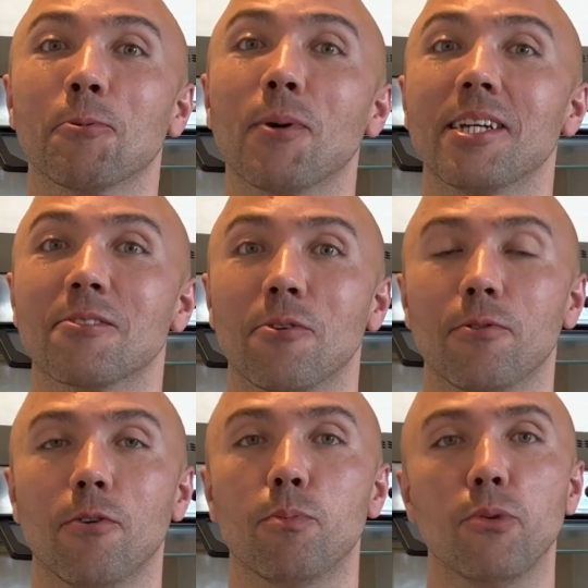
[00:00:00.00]
ways
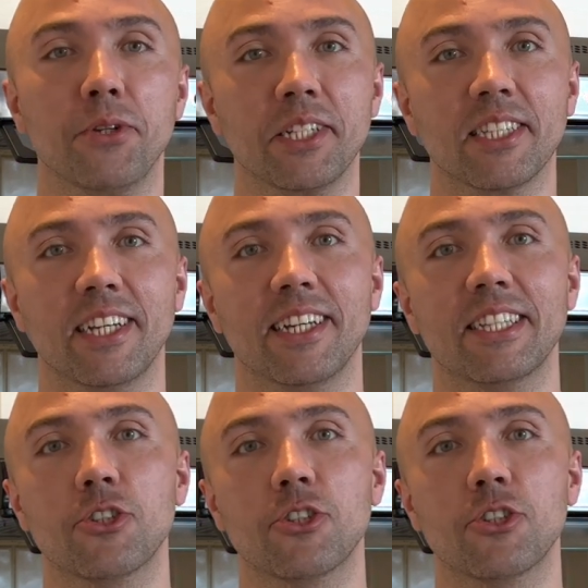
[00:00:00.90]
of pulling the